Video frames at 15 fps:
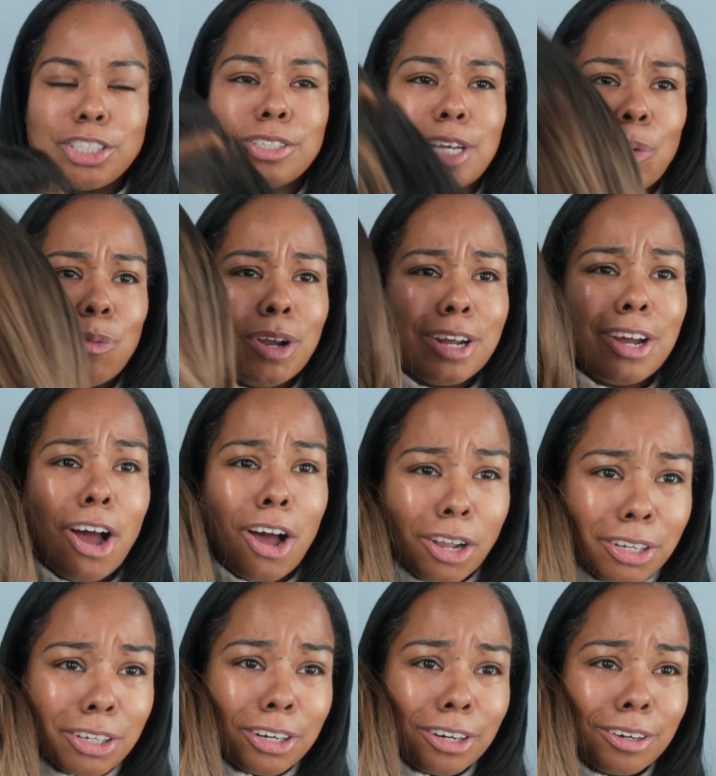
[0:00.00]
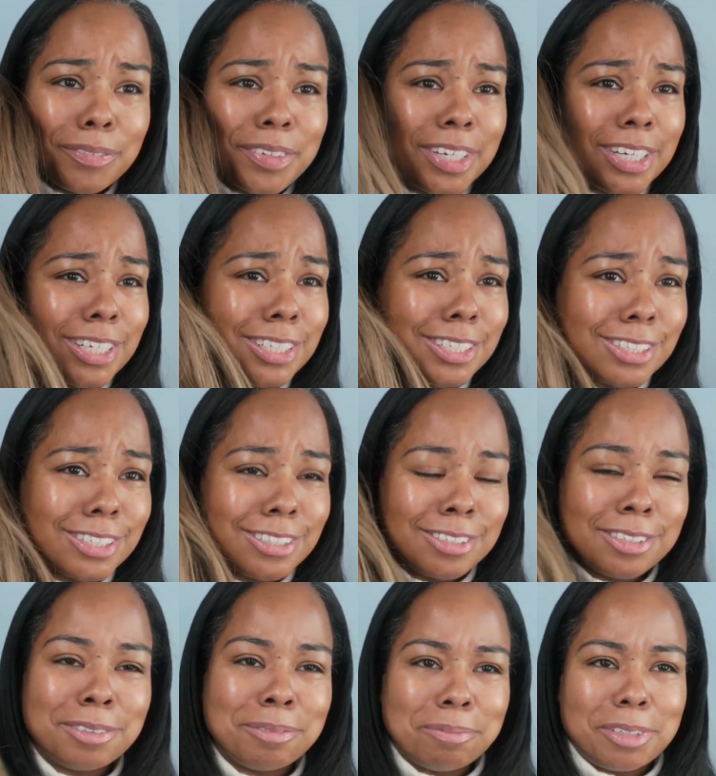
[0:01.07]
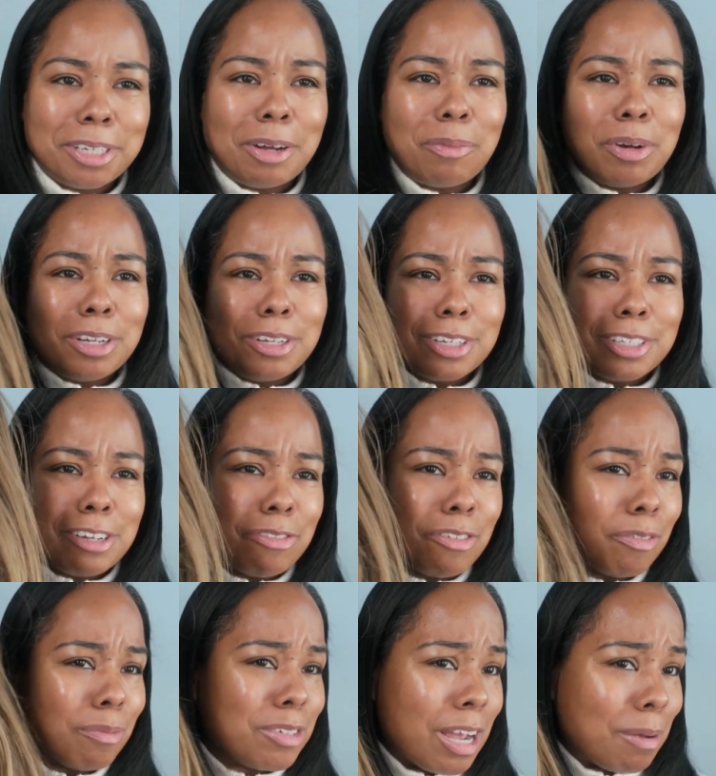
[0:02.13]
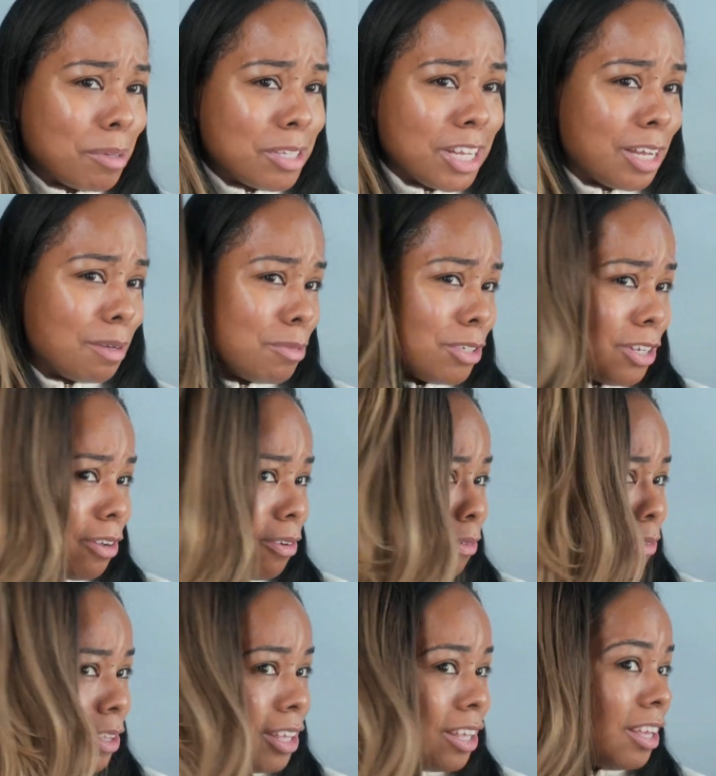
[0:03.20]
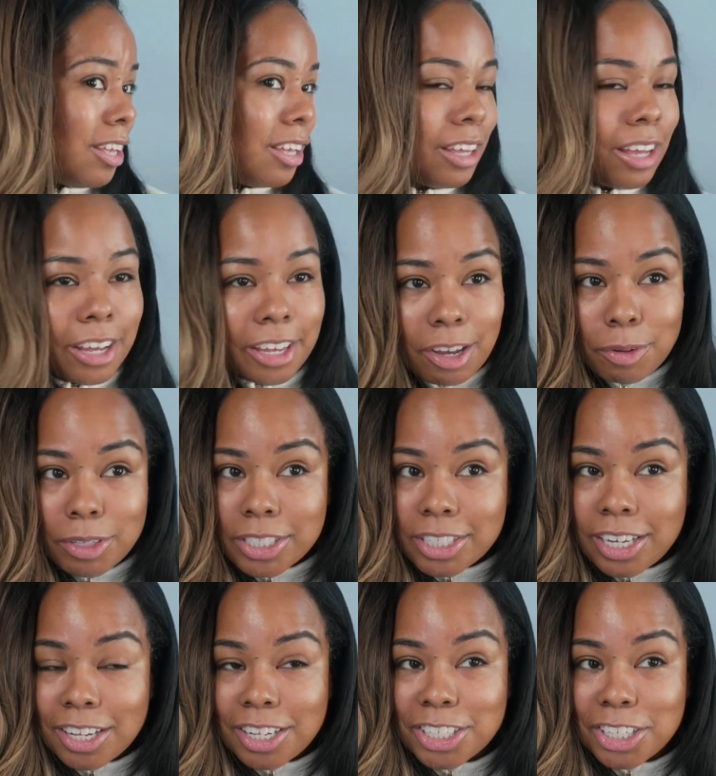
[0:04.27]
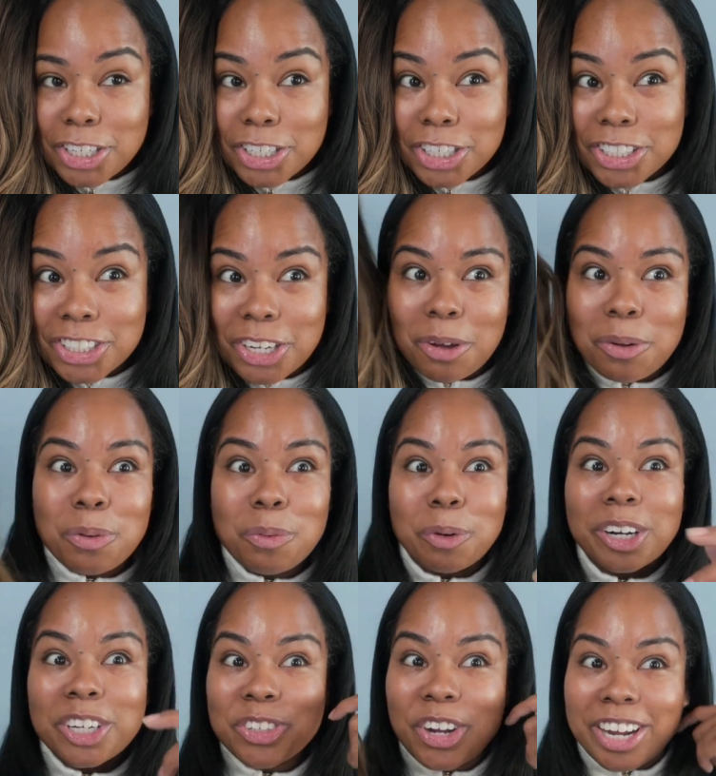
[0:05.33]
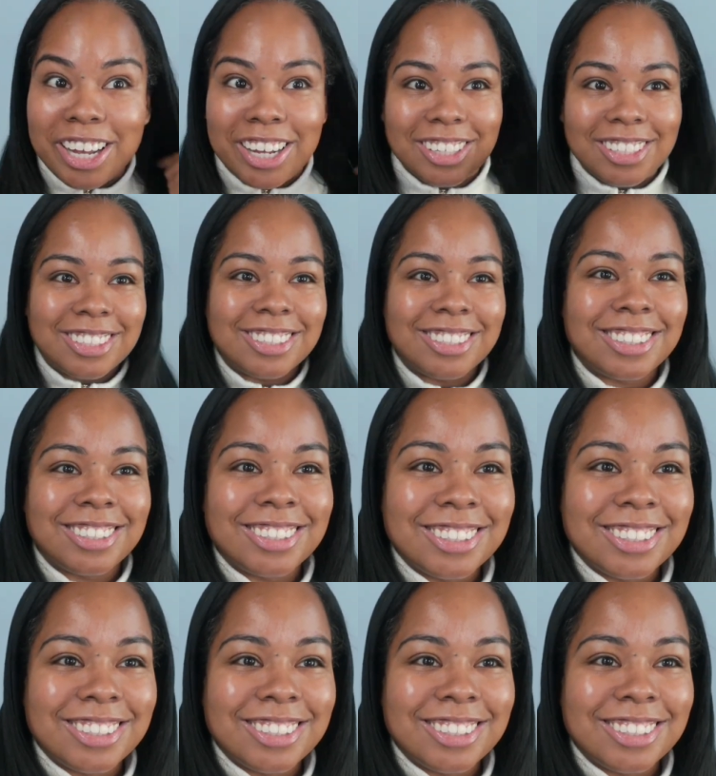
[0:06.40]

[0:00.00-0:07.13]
I want color because, and I want to look different from time to time. So I can't wait to see how this looks. So we're going to try it on.